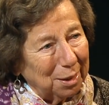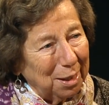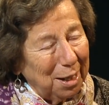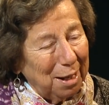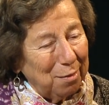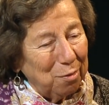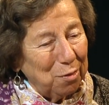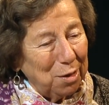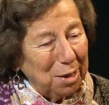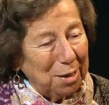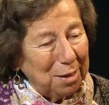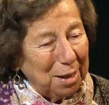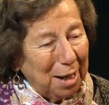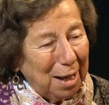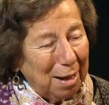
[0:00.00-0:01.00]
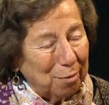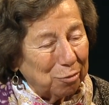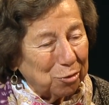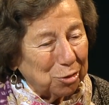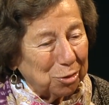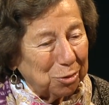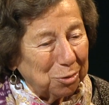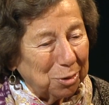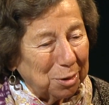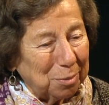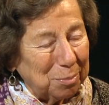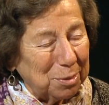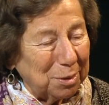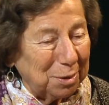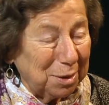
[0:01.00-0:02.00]
And mm. then after
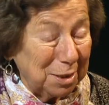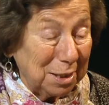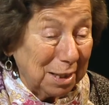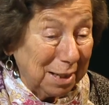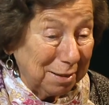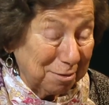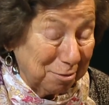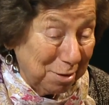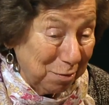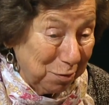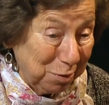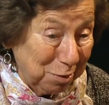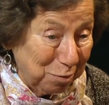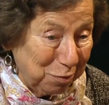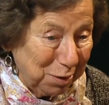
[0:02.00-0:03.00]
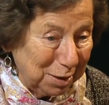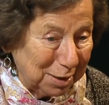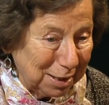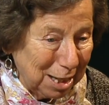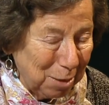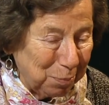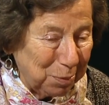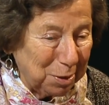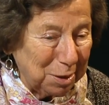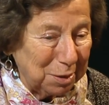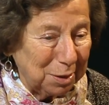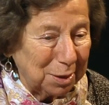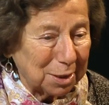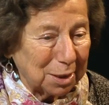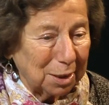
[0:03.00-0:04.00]
um, the 9 11 events happened in
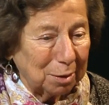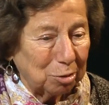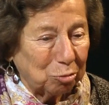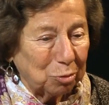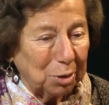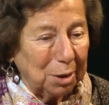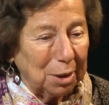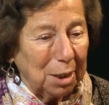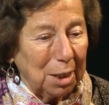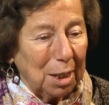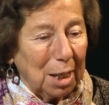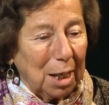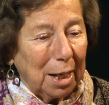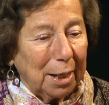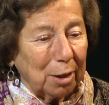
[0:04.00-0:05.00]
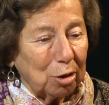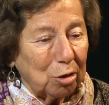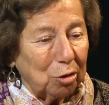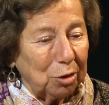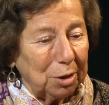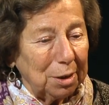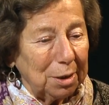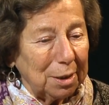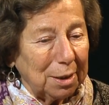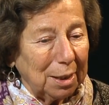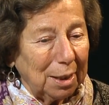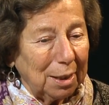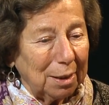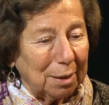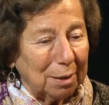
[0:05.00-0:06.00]
this country, yeah. I couldn't
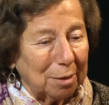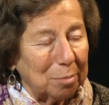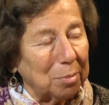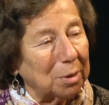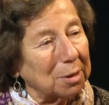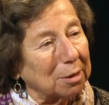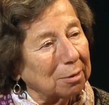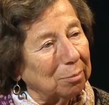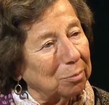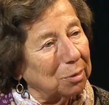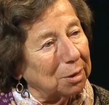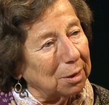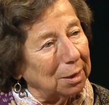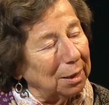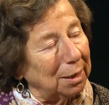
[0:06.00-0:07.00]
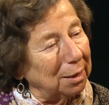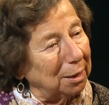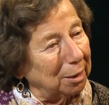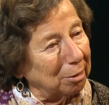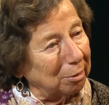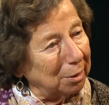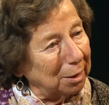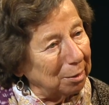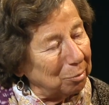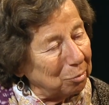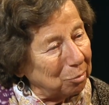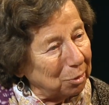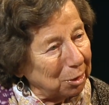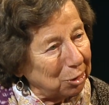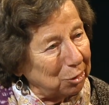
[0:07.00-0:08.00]
get the Muslims in here
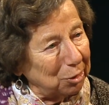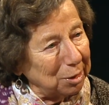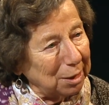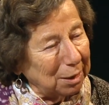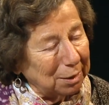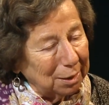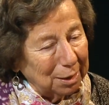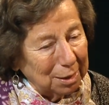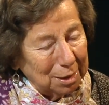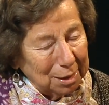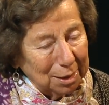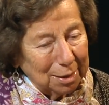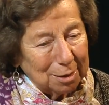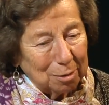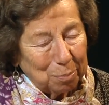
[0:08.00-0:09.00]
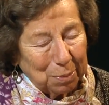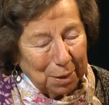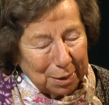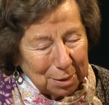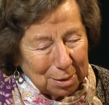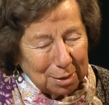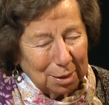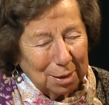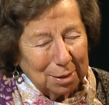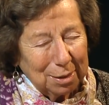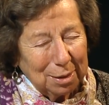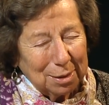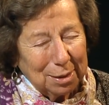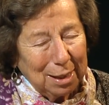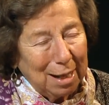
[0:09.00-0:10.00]
anymore. I couldn't get the Indians, the
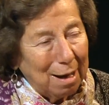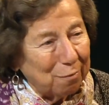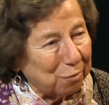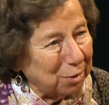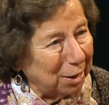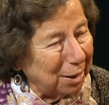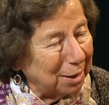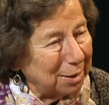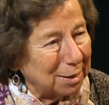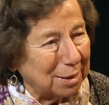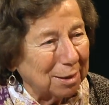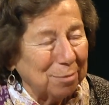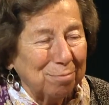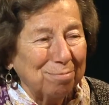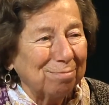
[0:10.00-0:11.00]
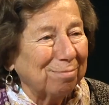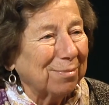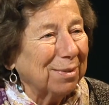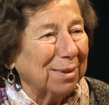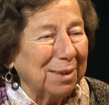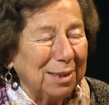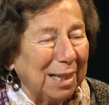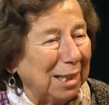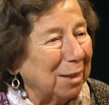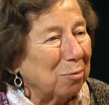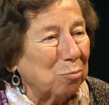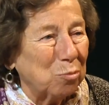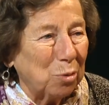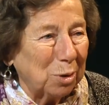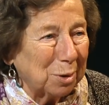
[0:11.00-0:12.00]
Pakistanis, the Afghans they
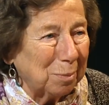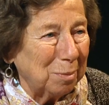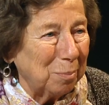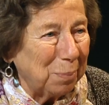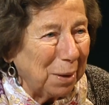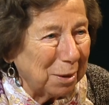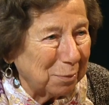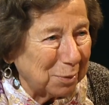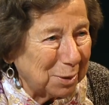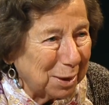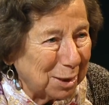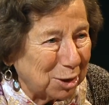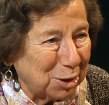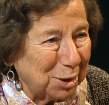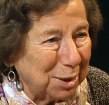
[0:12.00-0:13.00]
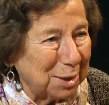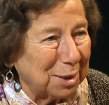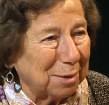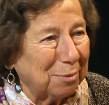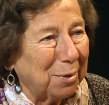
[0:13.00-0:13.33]
didn't want the Bangladeshis.